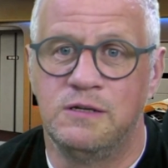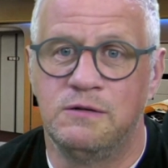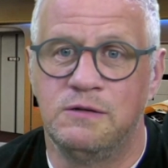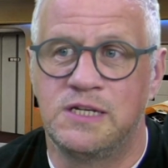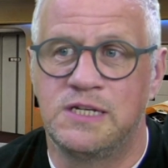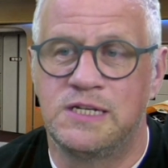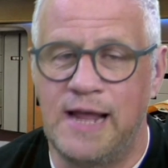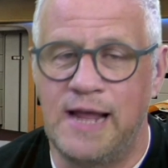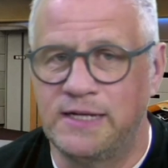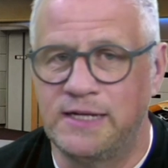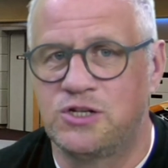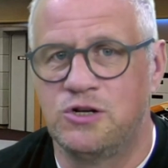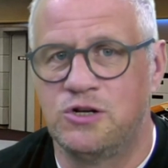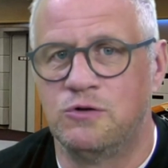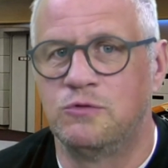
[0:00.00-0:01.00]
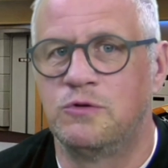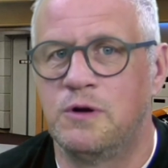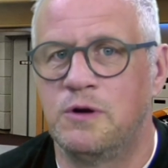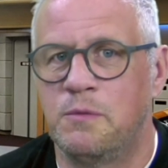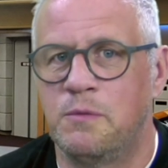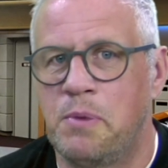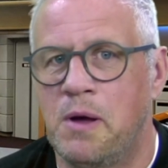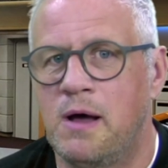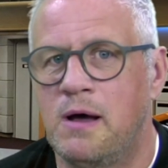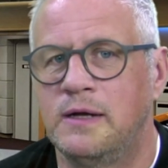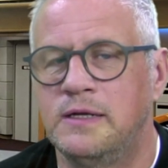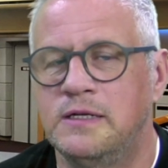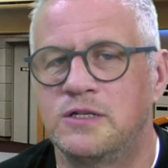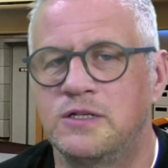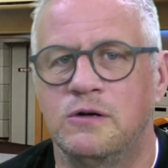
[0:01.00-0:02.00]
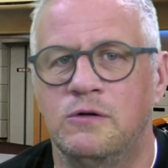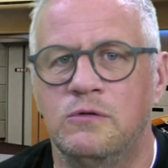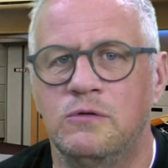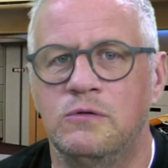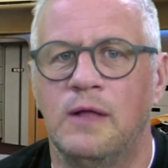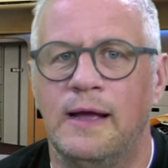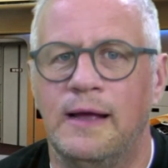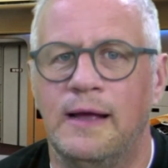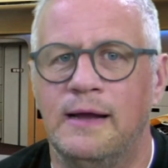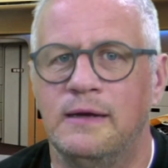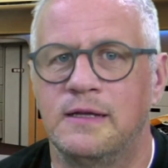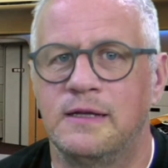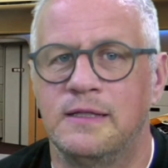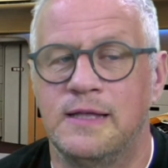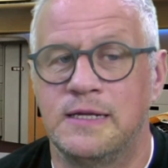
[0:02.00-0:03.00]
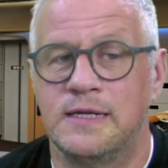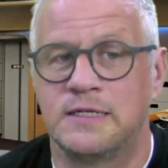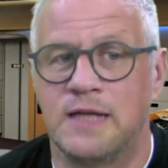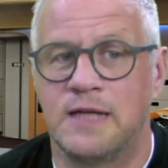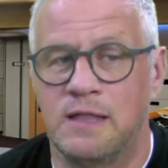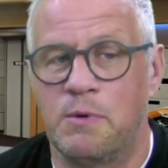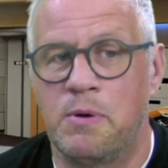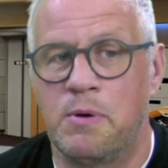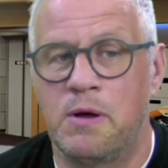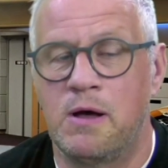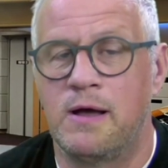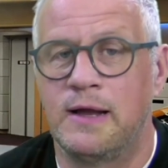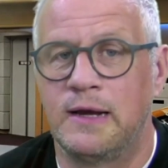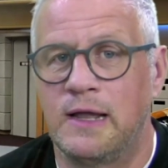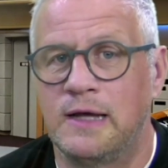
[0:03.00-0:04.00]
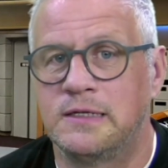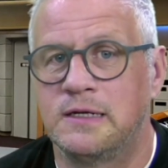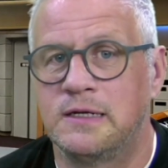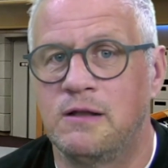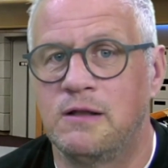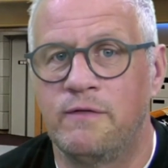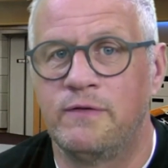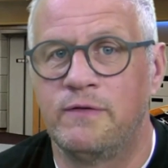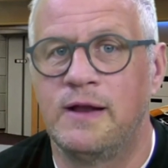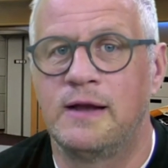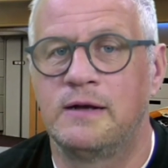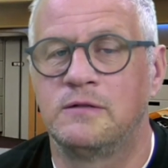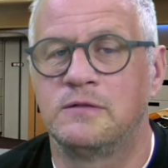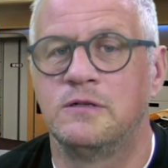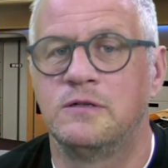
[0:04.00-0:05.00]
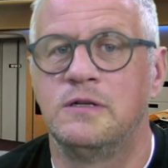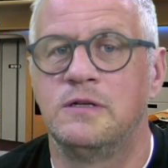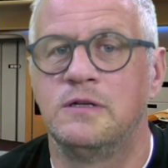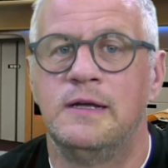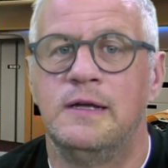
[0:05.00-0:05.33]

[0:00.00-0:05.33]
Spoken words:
sets children apart in school and can then set them apart in later life and adulthood.